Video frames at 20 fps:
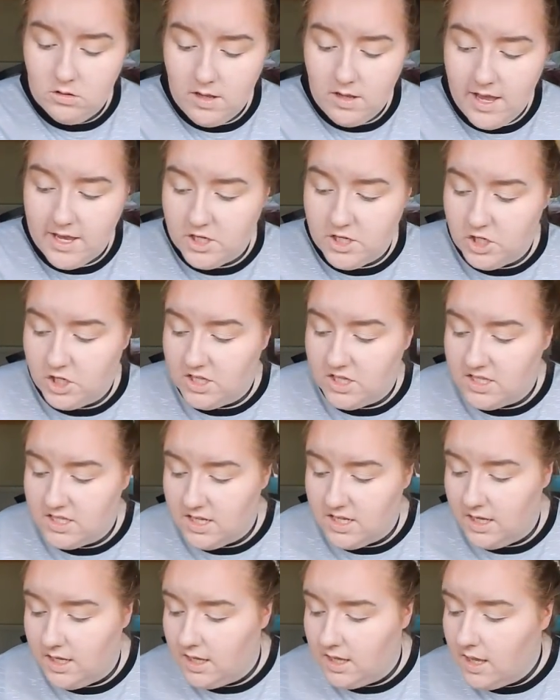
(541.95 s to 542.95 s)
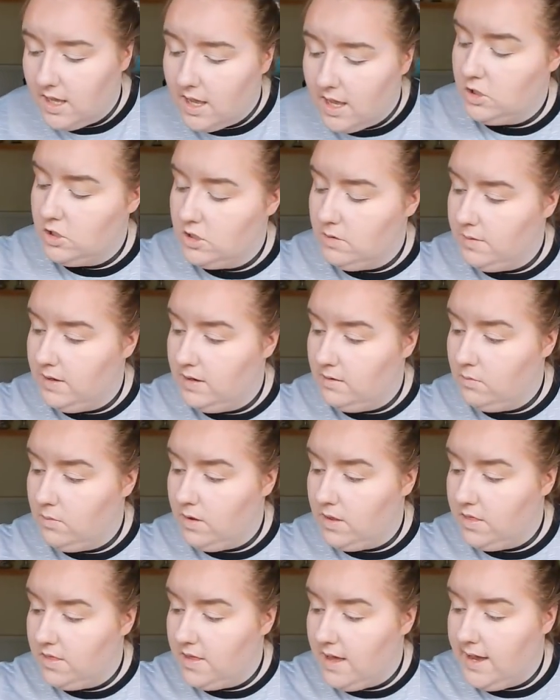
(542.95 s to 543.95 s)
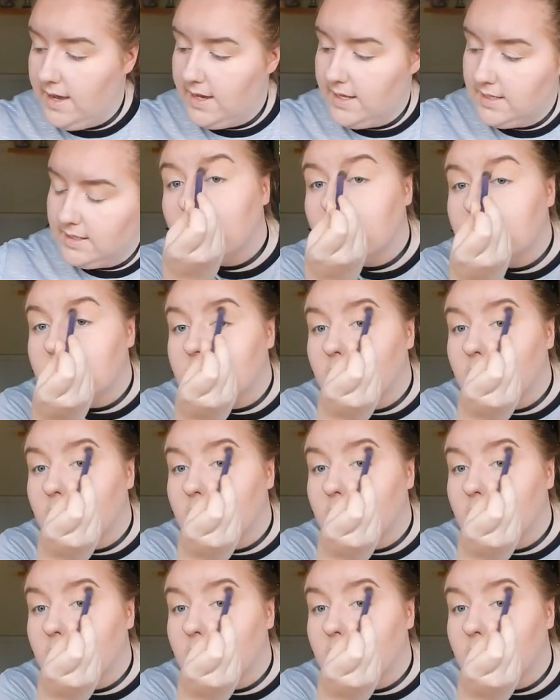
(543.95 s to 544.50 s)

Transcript: as you can see. Just jump in with that crease